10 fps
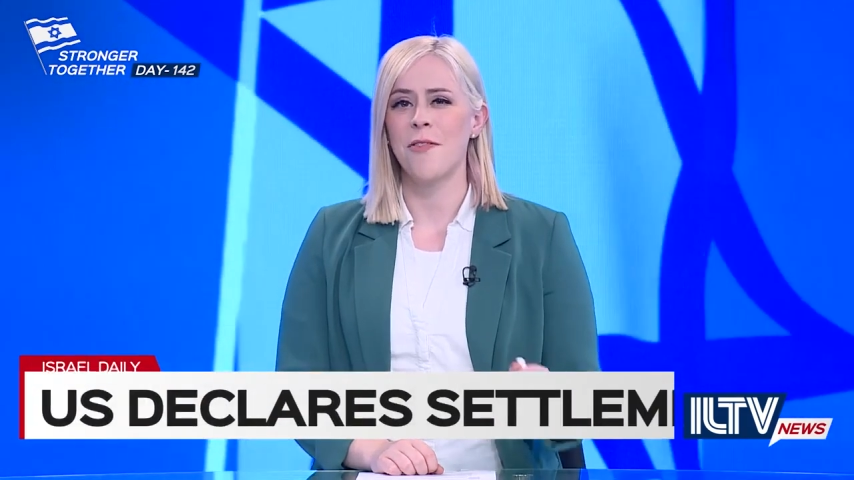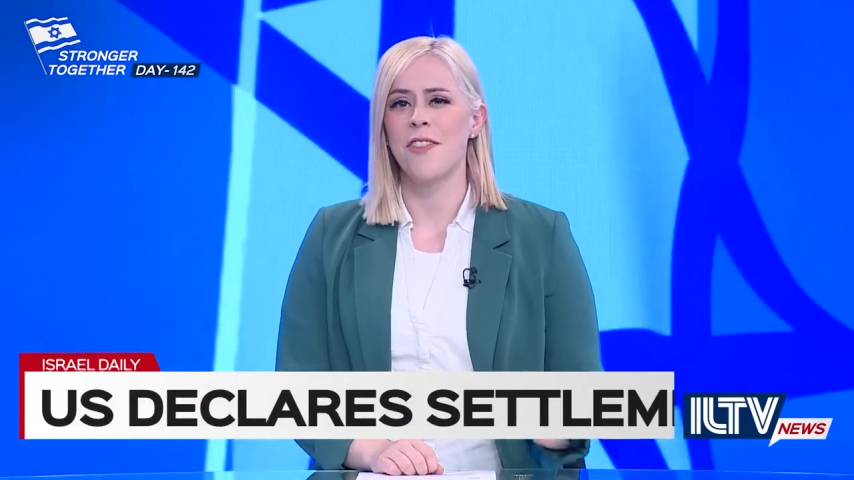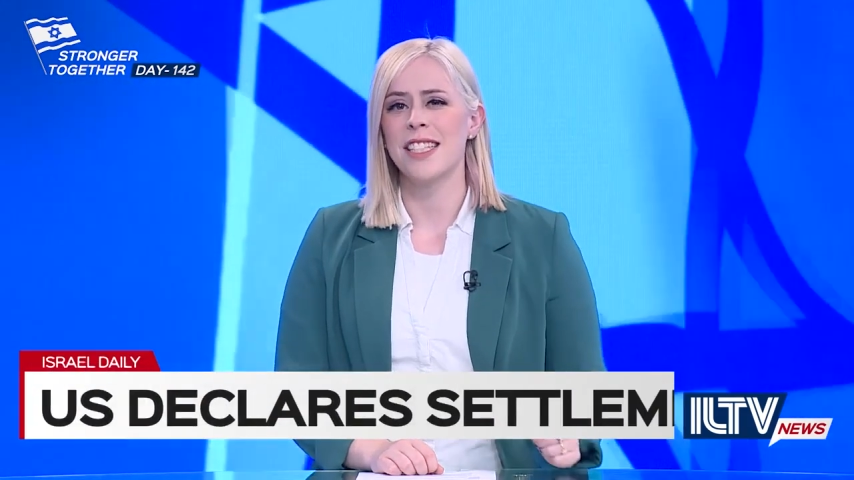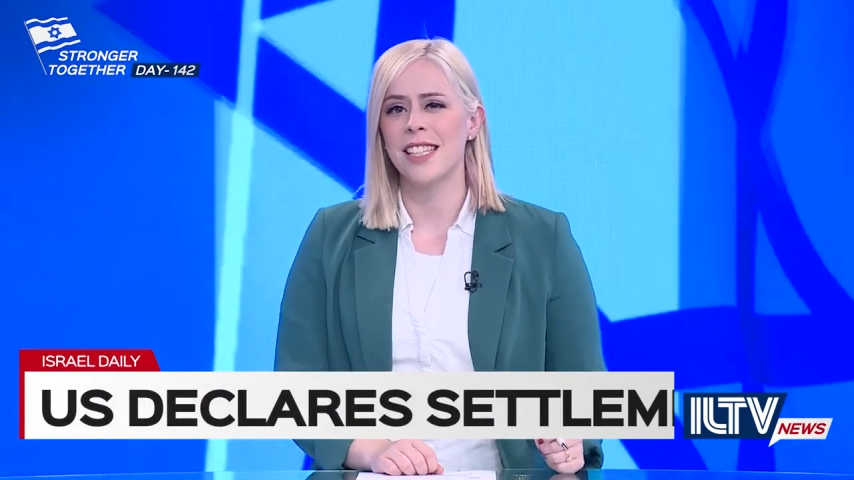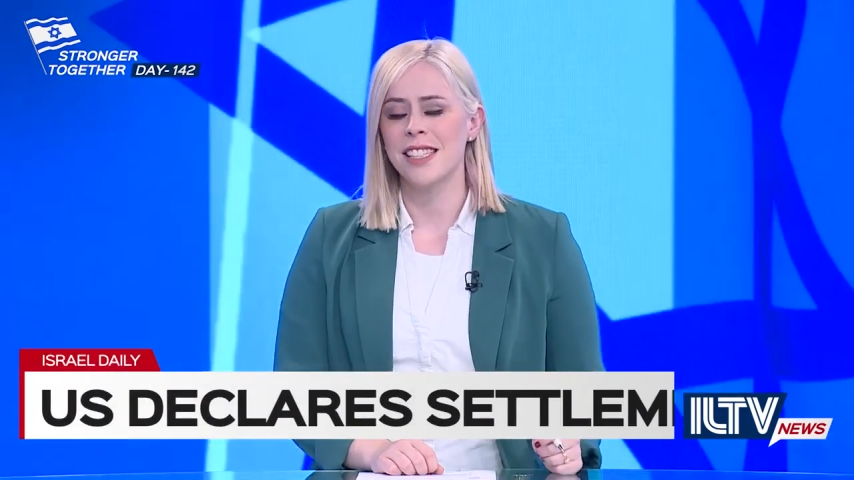
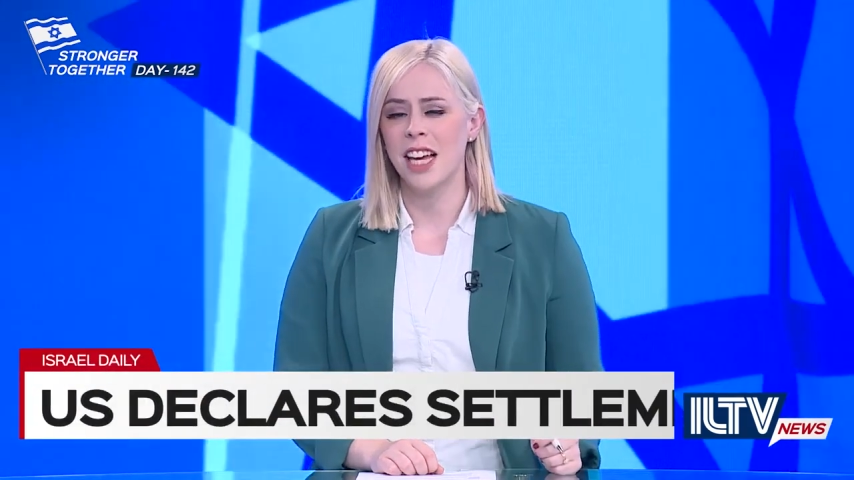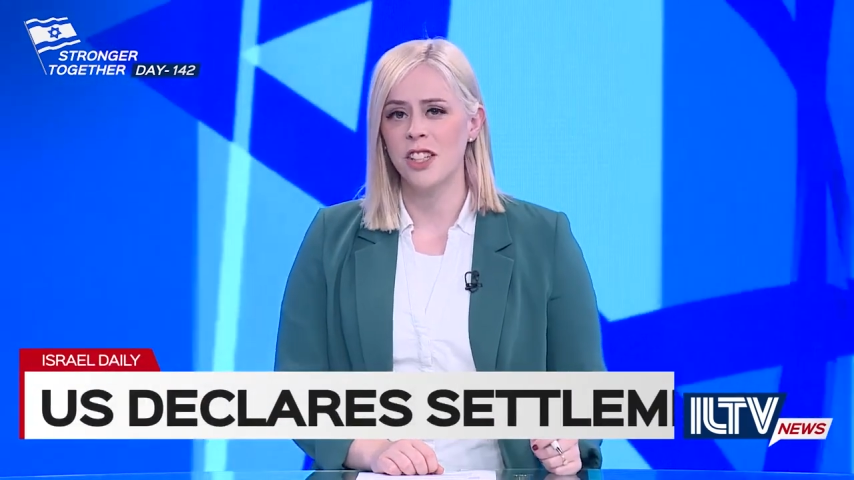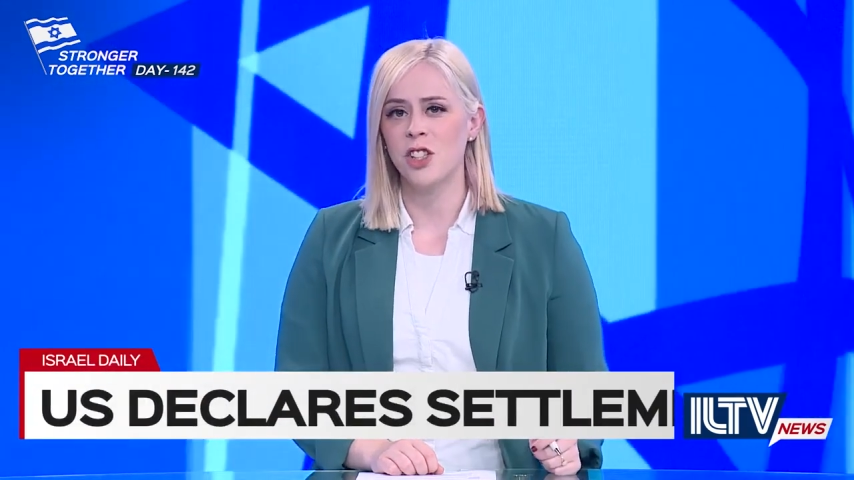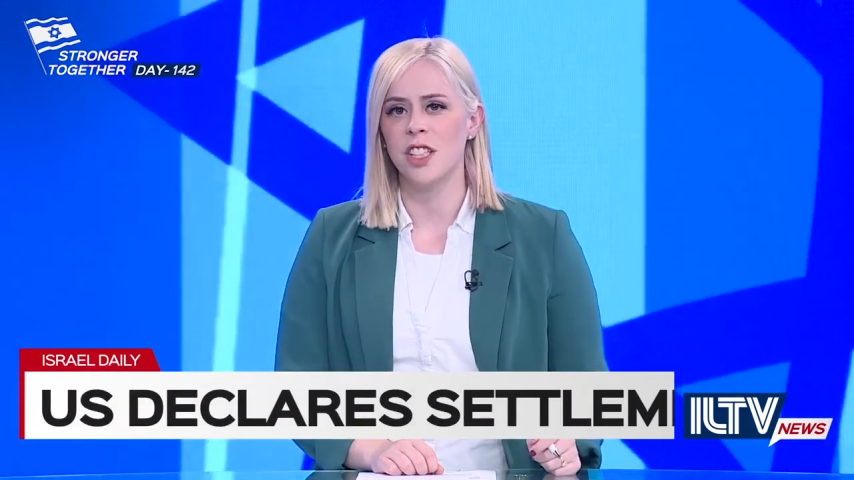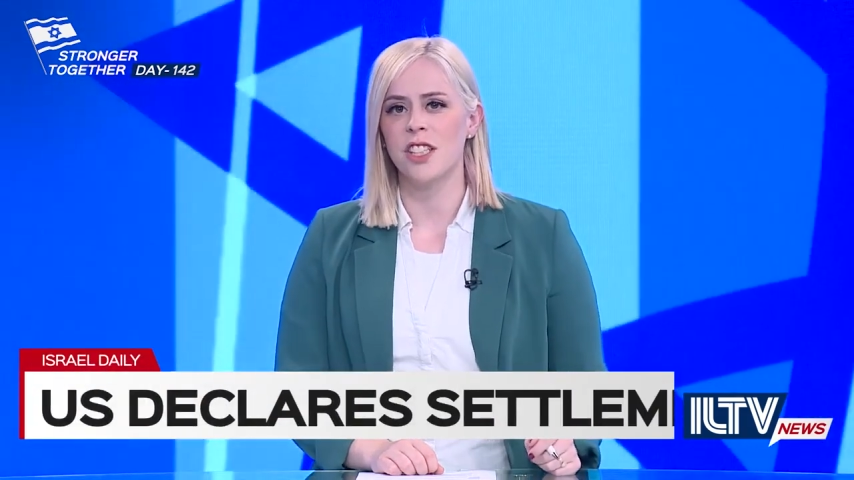facing
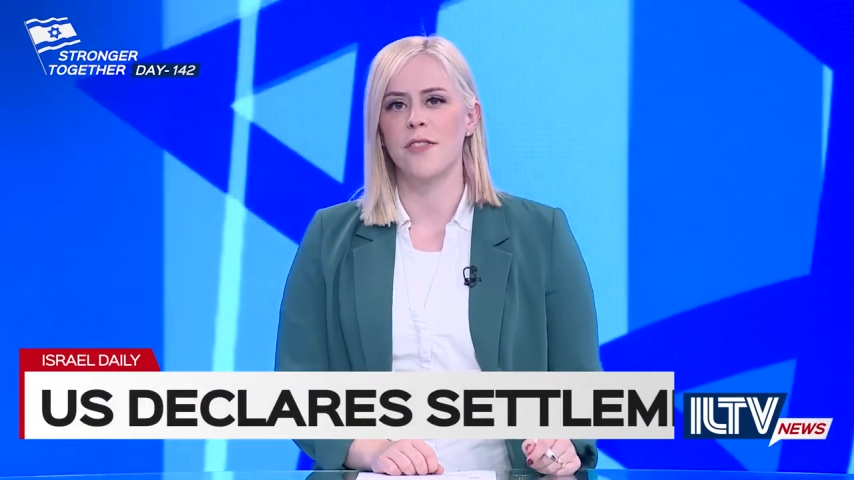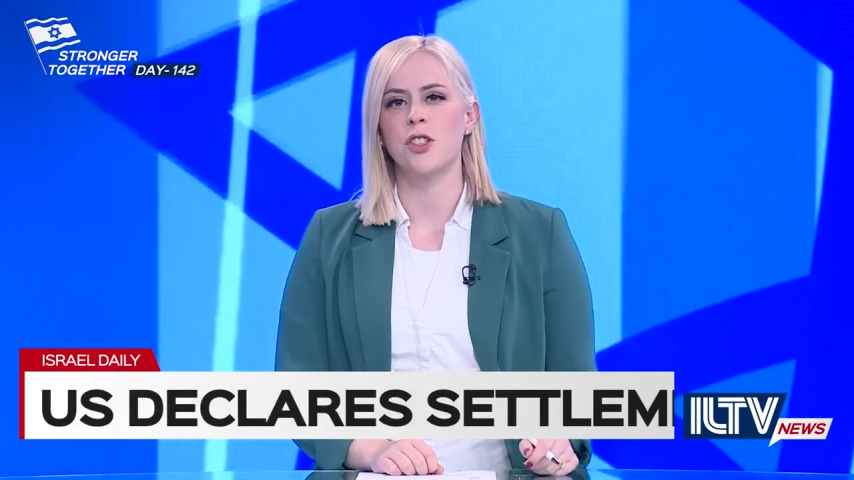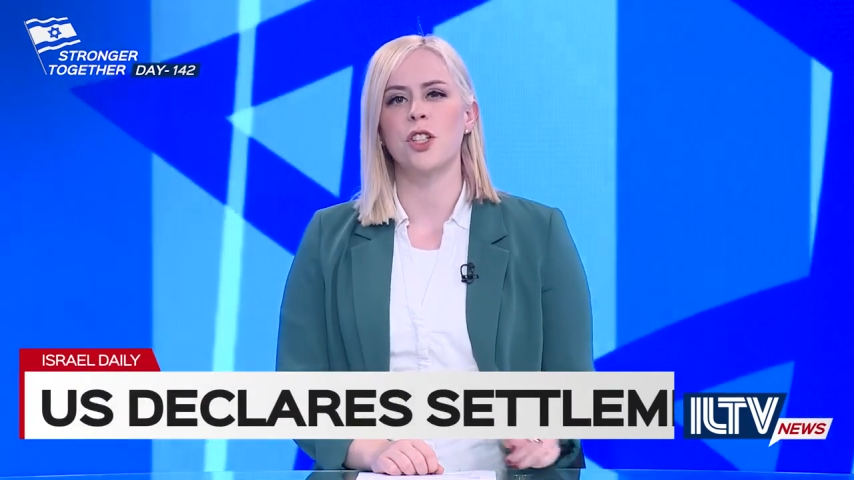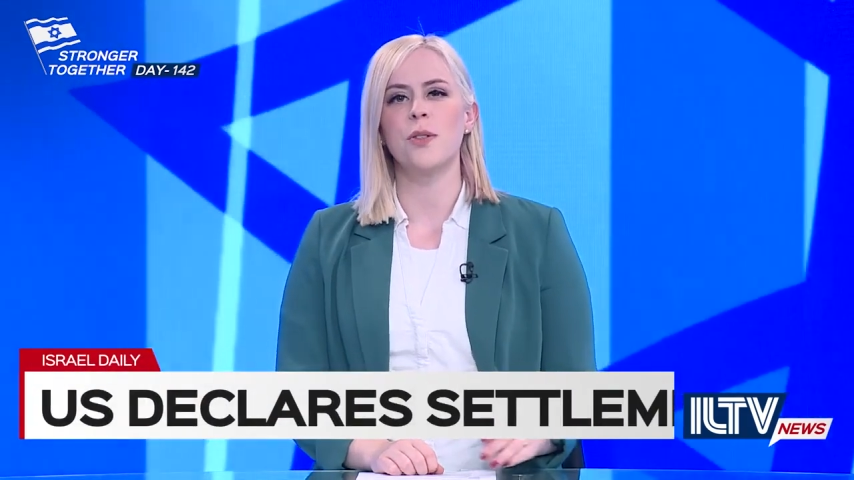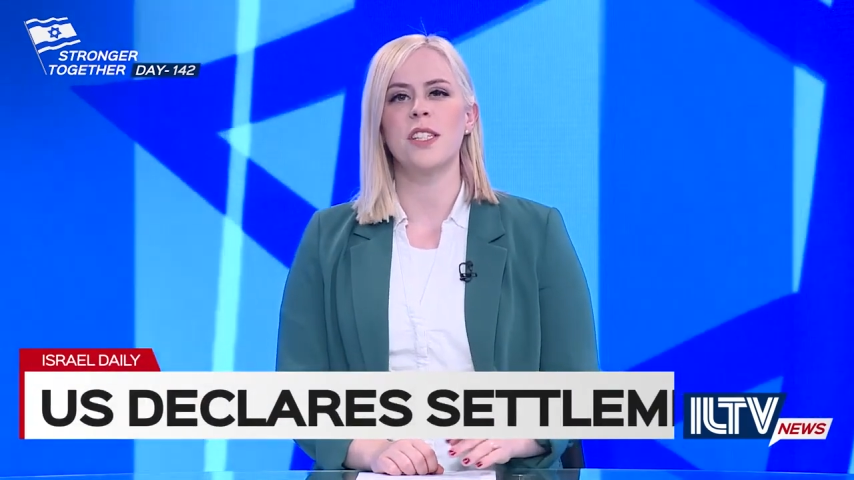tensions after
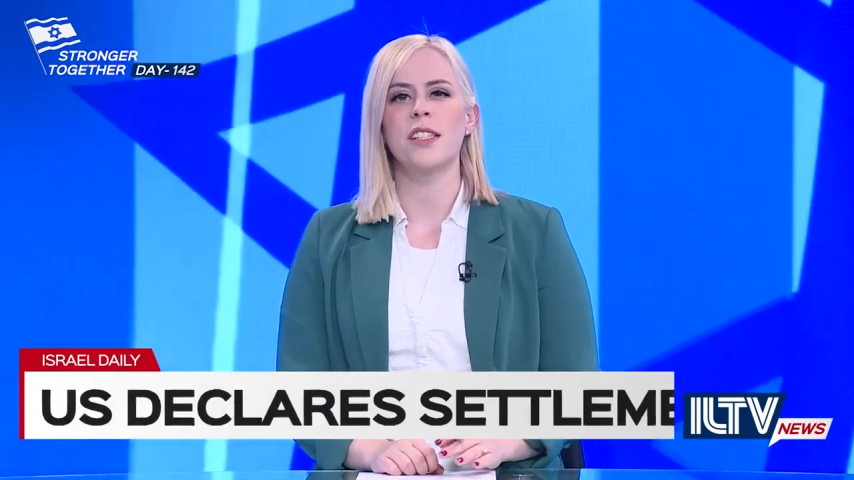U.S.